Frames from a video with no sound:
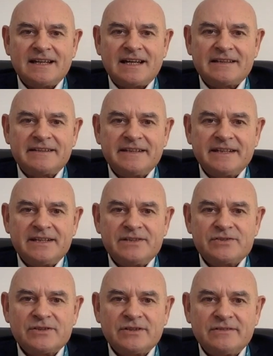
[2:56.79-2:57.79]
at the
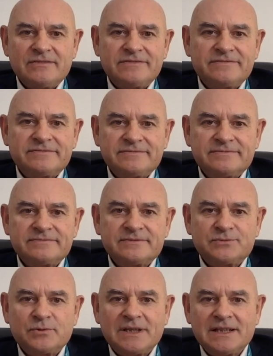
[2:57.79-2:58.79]
age of
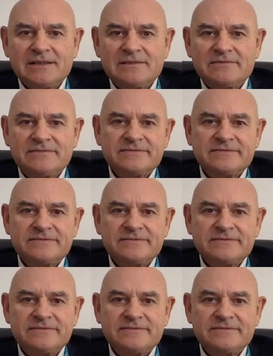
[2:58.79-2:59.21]
12,